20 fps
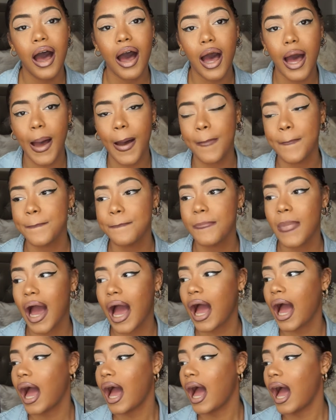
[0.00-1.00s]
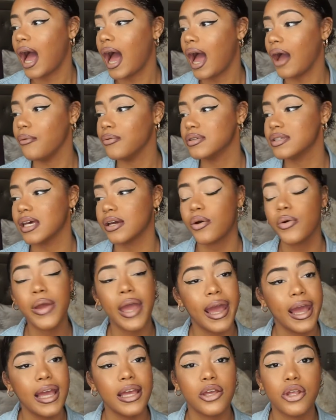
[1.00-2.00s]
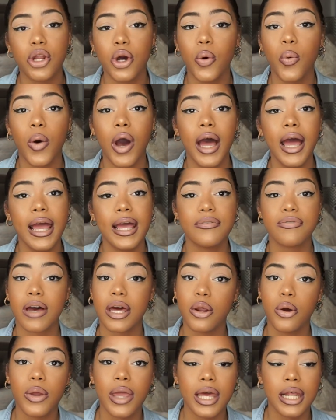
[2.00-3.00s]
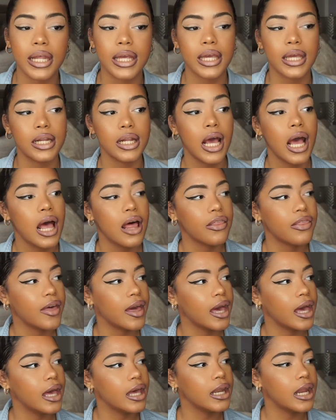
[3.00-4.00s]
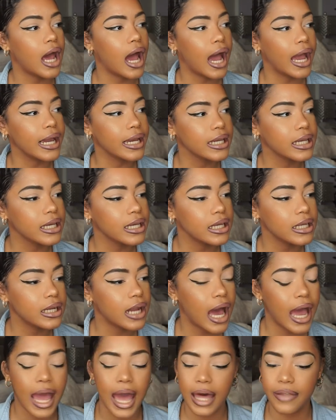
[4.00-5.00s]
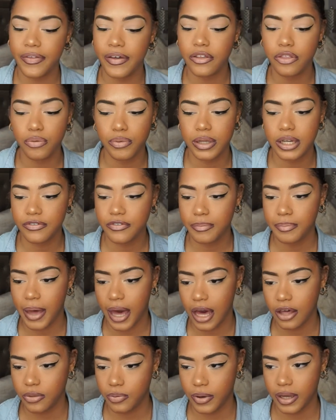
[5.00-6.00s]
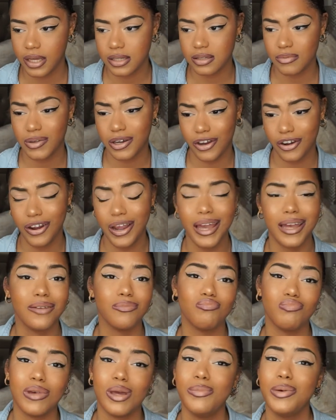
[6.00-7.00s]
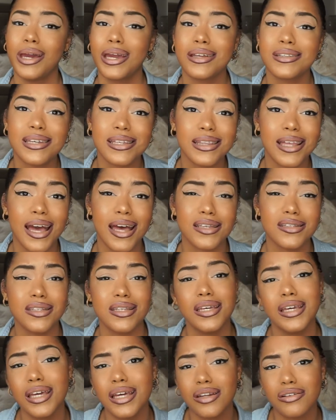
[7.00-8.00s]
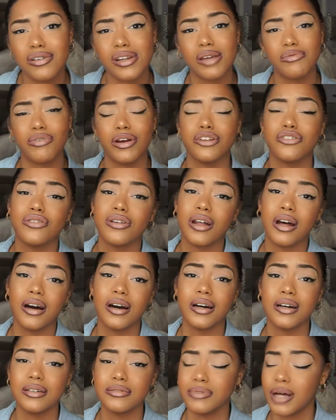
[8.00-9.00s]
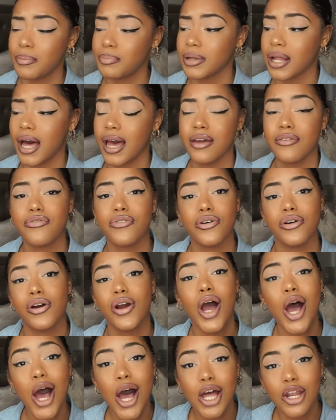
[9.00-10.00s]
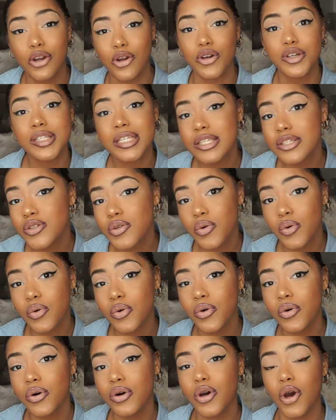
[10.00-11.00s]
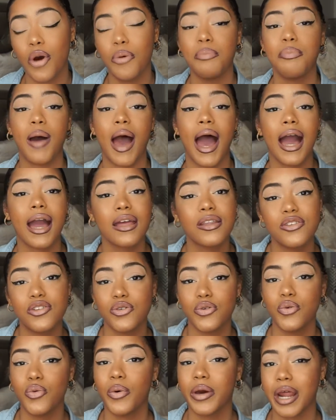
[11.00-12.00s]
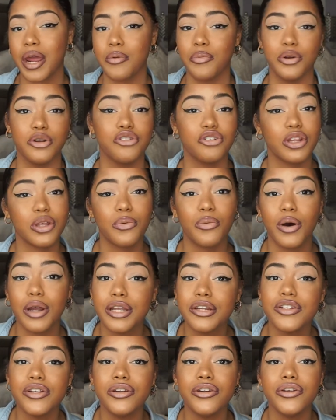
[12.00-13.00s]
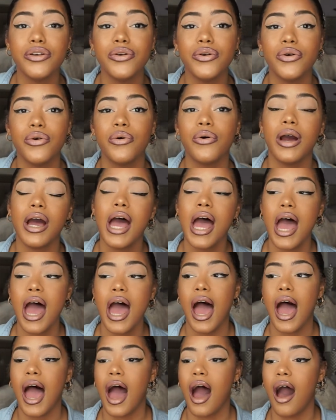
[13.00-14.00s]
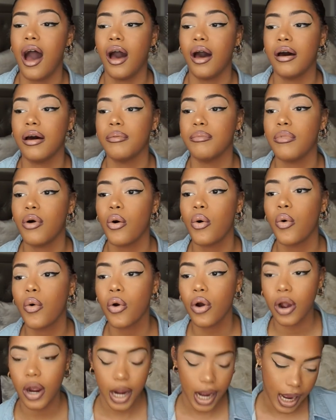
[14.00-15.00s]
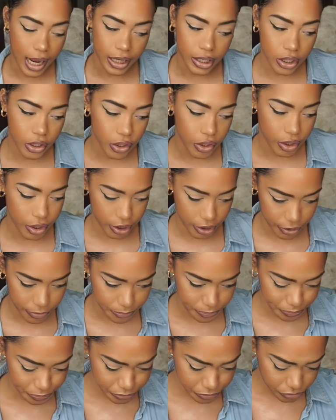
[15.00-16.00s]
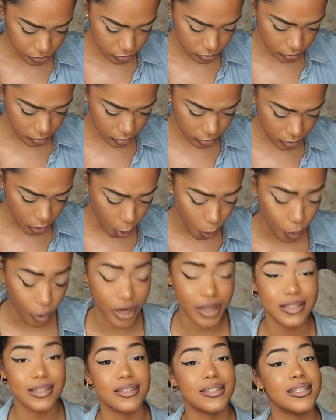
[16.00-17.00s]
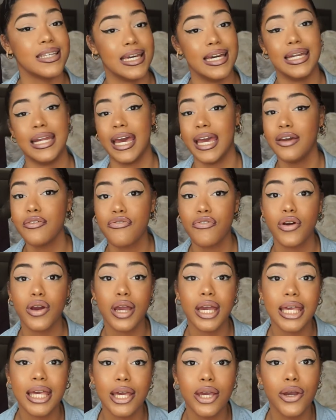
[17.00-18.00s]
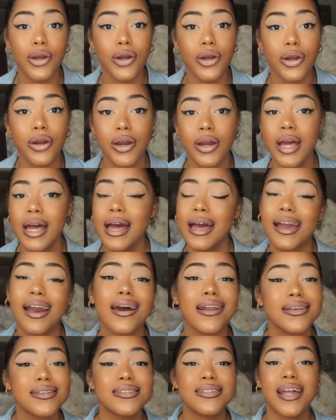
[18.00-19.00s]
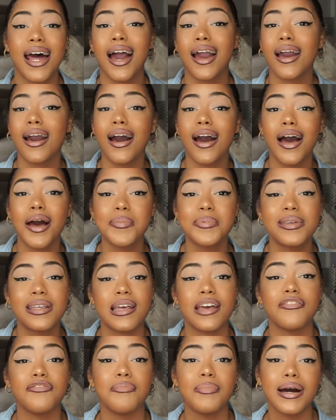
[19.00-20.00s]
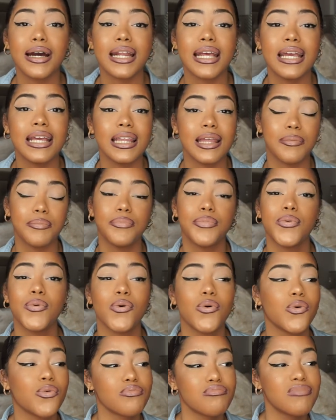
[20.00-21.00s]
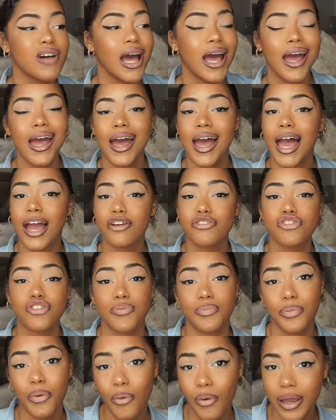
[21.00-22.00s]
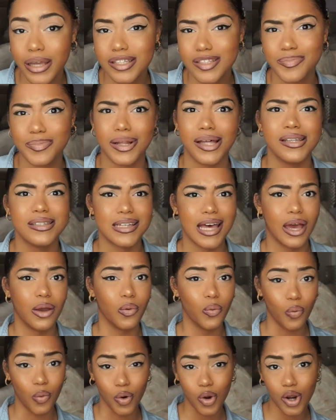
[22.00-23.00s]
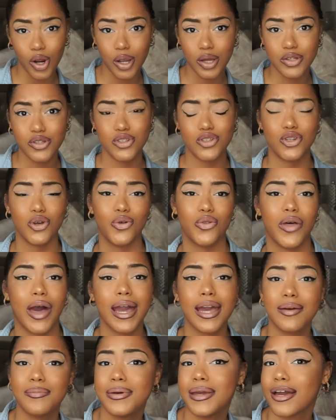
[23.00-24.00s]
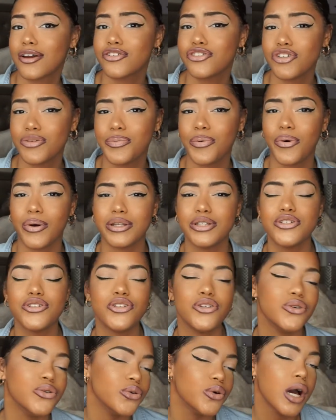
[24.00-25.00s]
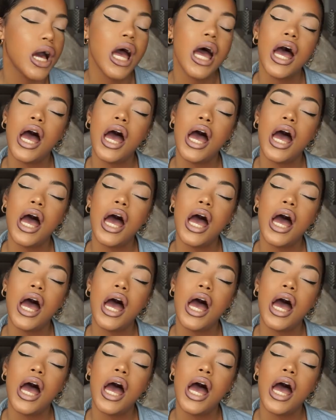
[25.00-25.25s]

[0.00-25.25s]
Um, I was like, okay, you know what? If I don't get in, then I can, I had like three different pathways. I'm like, all right, maybe I can take the HESI and uh, apply for nursing school, go back to what I originally wanted to do, um, or I could work as a CNA for a year, kind of stack up, save money, then boom, extra points. Plus, I worked, so that could be extra points too.